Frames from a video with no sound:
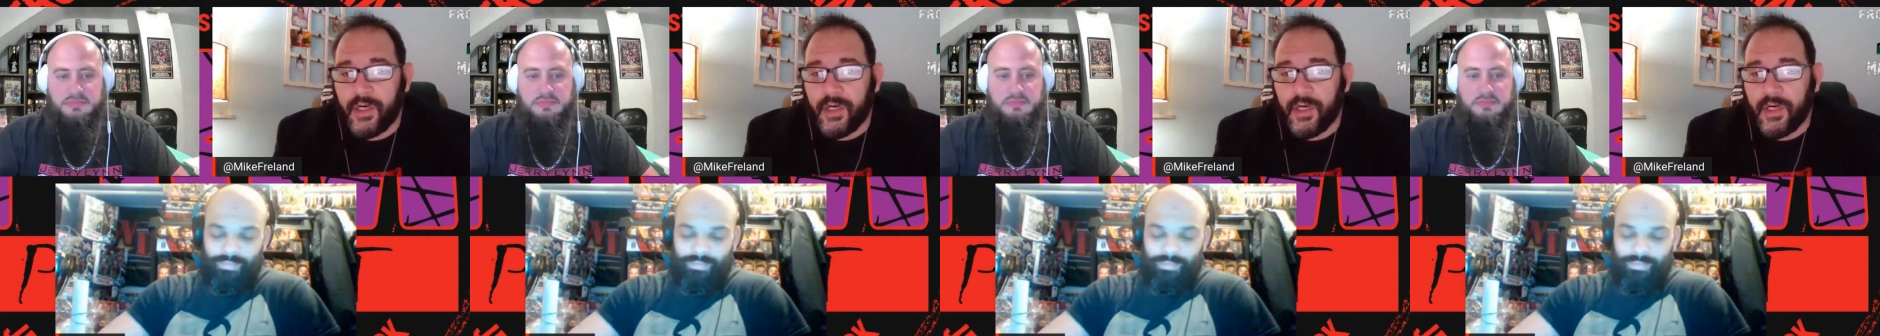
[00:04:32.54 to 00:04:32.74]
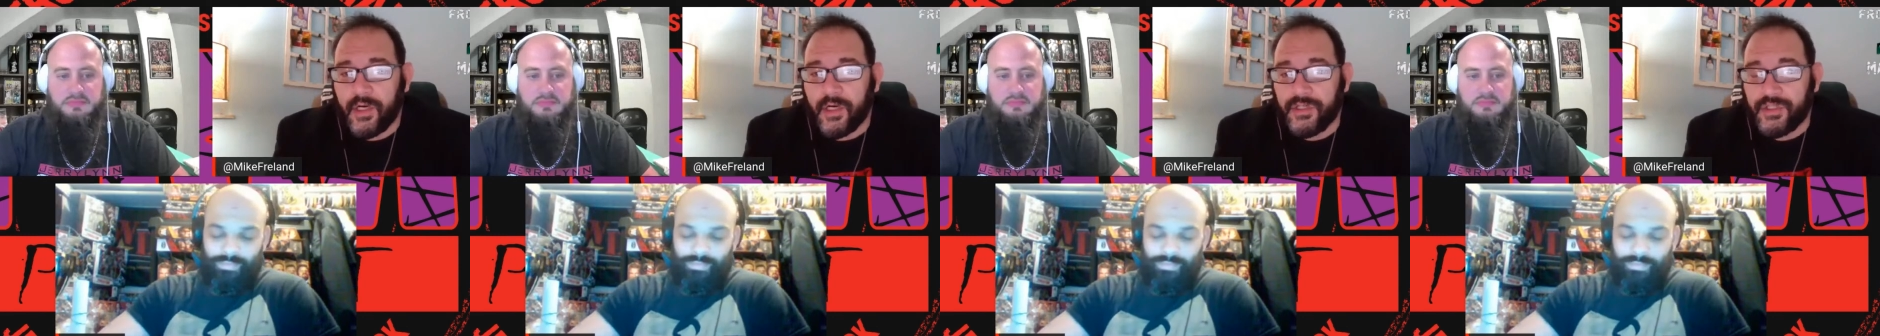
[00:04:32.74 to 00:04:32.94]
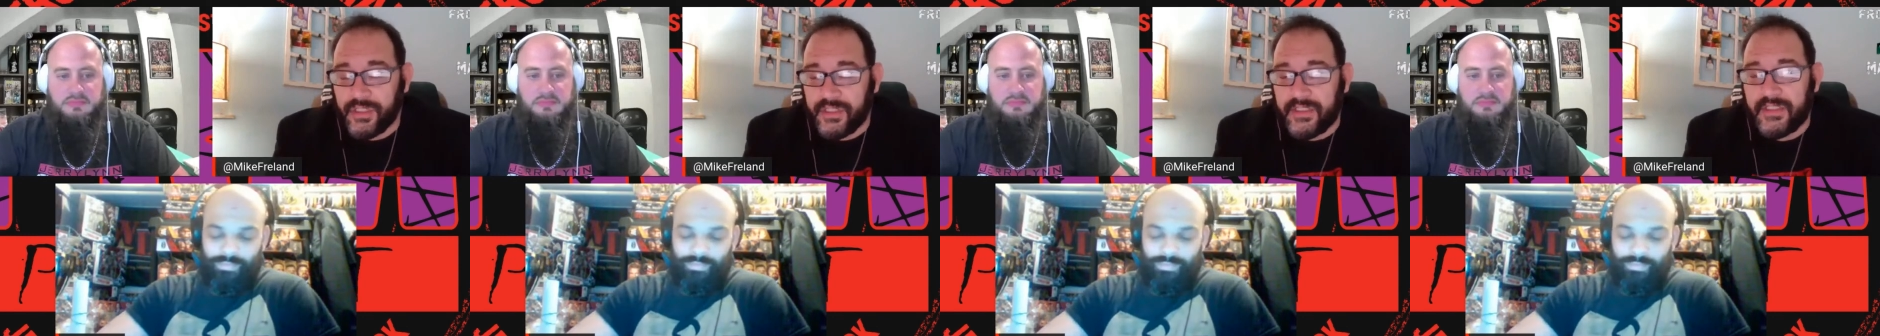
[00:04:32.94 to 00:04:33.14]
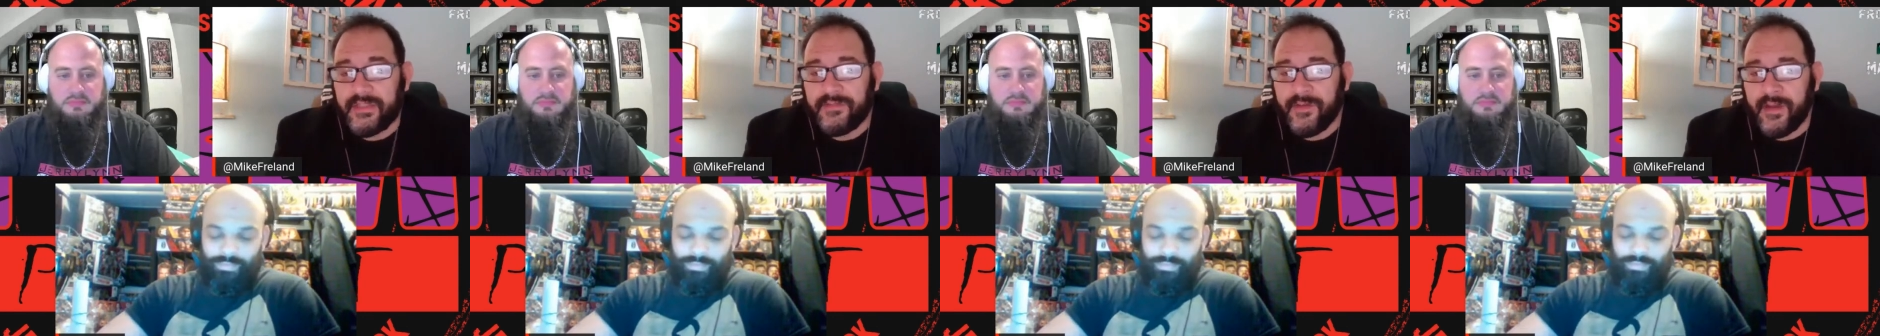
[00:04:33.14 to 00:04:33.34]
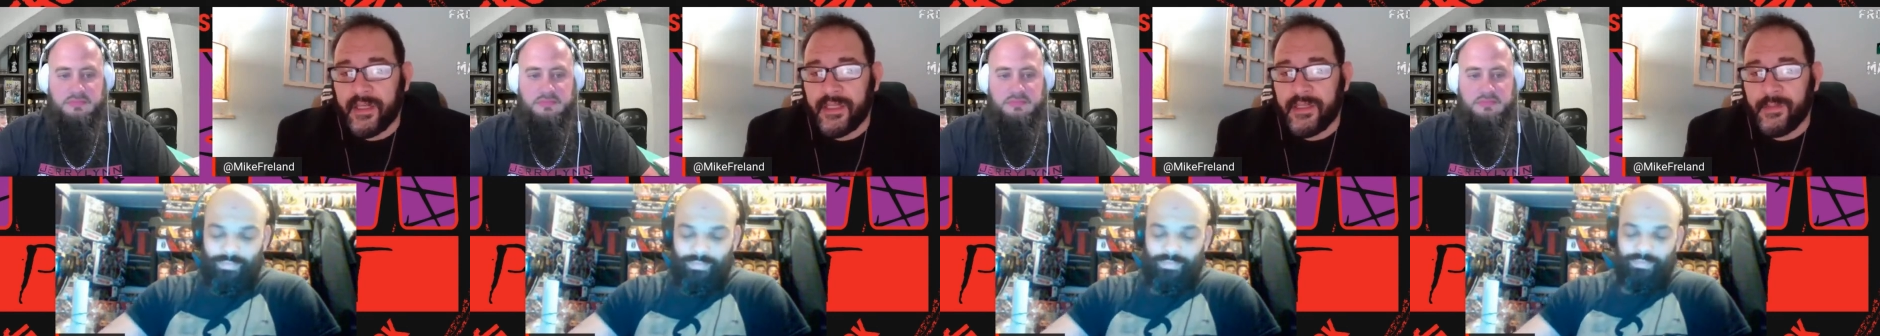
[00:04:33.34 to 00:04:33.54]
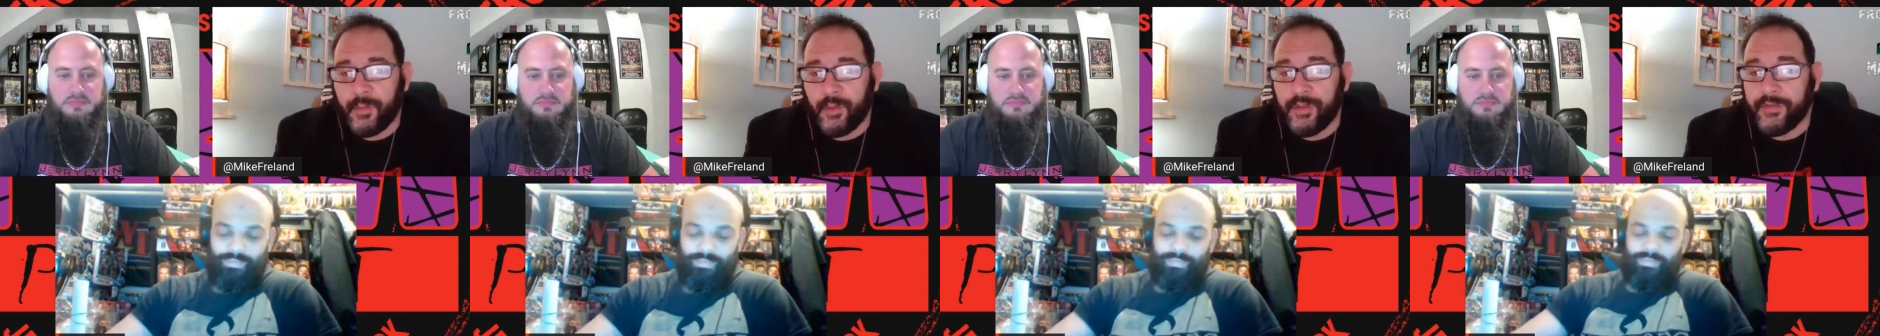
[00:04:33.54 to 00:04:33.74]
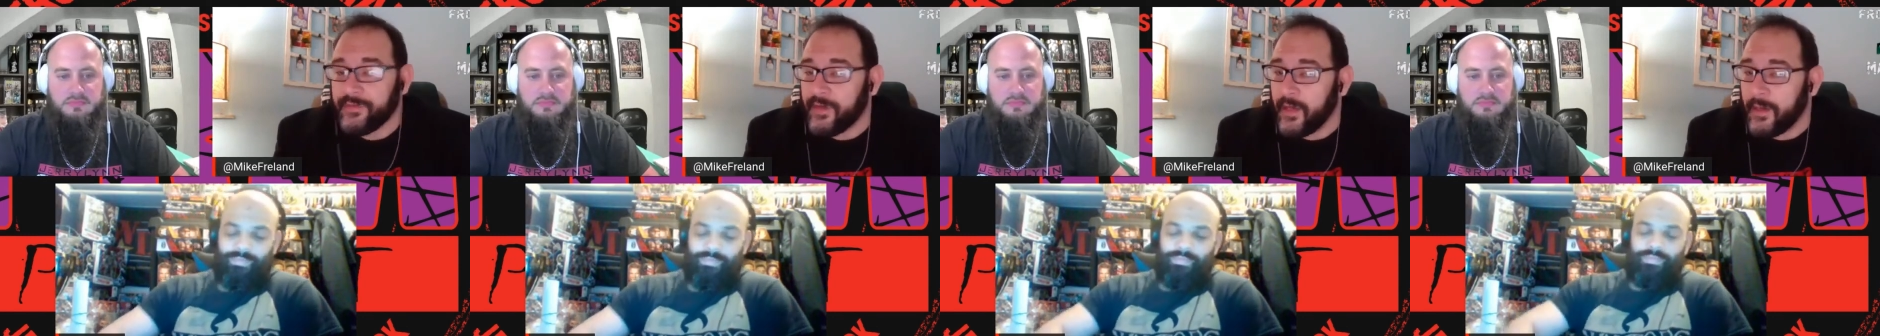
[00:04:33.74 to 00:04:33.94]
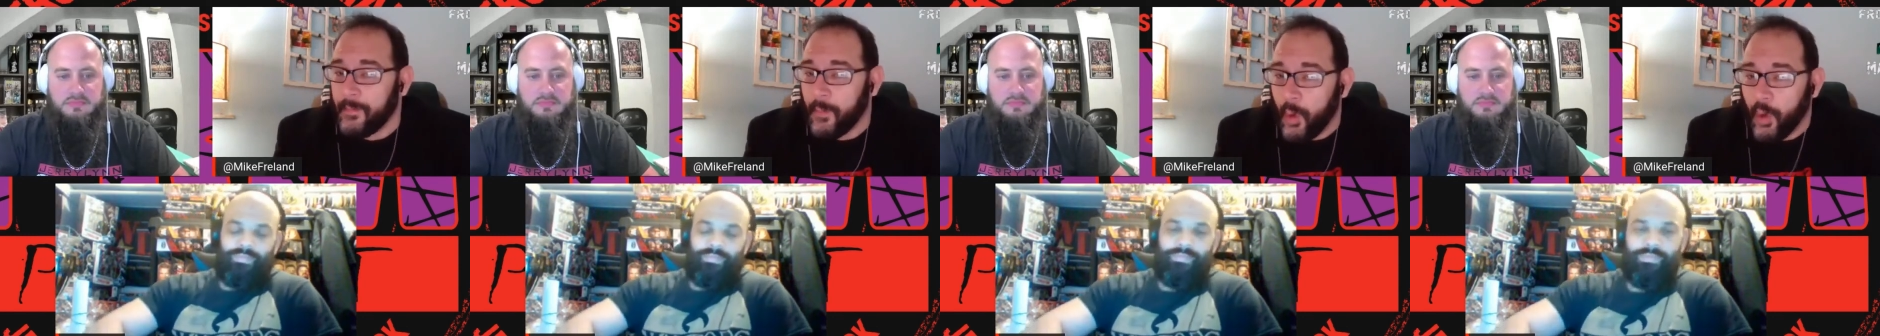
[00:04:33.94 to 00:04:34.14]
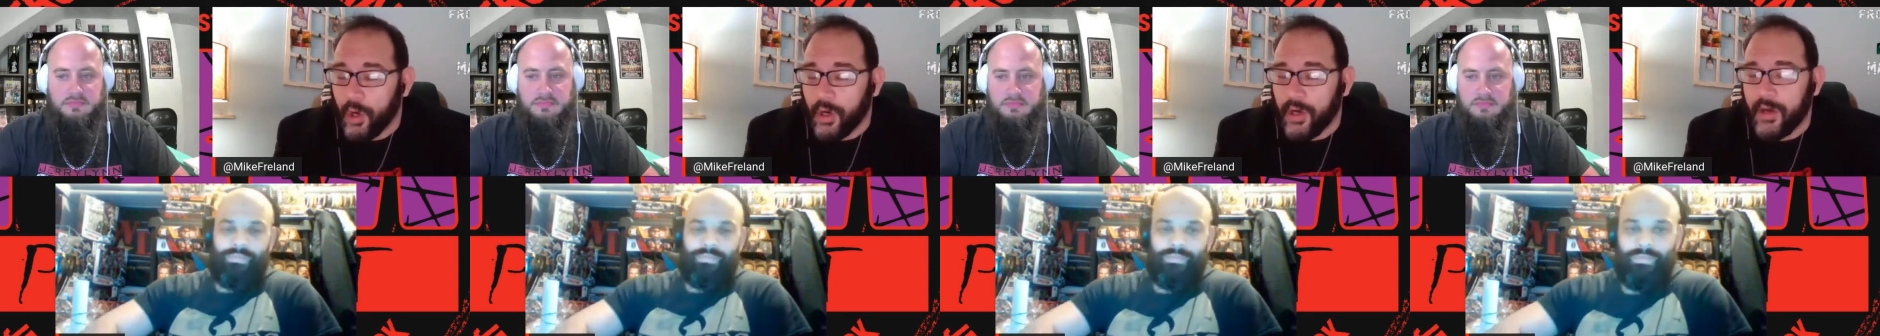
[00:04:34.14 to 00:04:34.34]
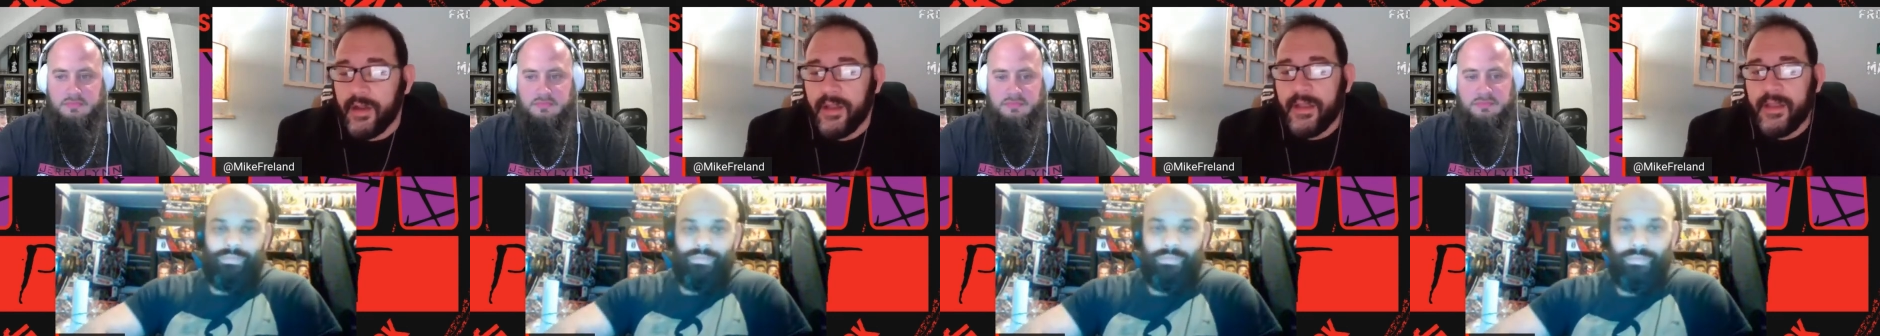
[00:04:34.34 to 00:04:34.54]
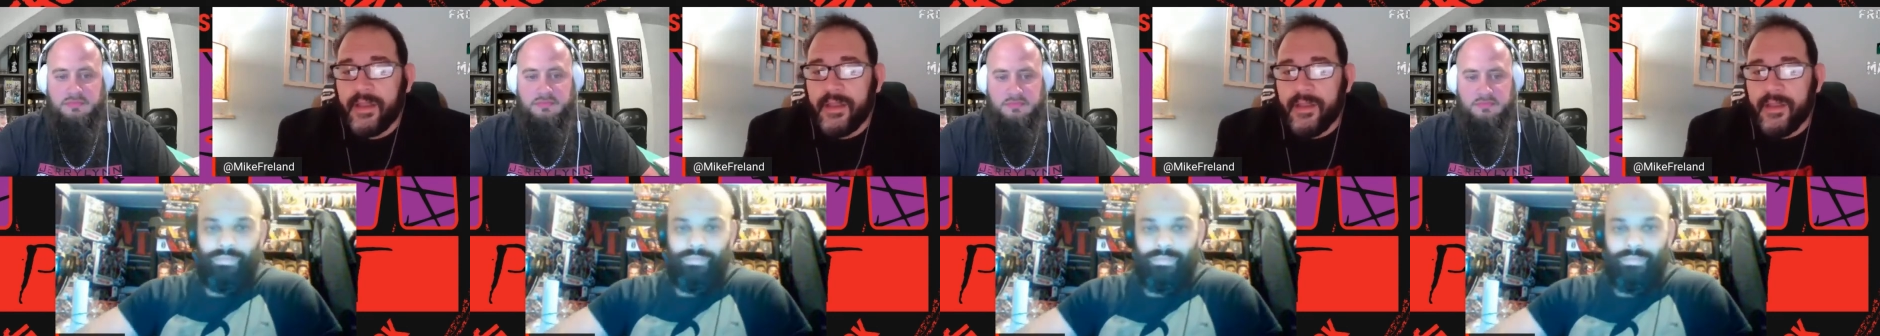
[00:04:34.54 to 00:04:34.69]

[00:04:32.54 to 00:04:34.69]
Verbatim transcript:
Speaker 1: are just as valuable, if not more,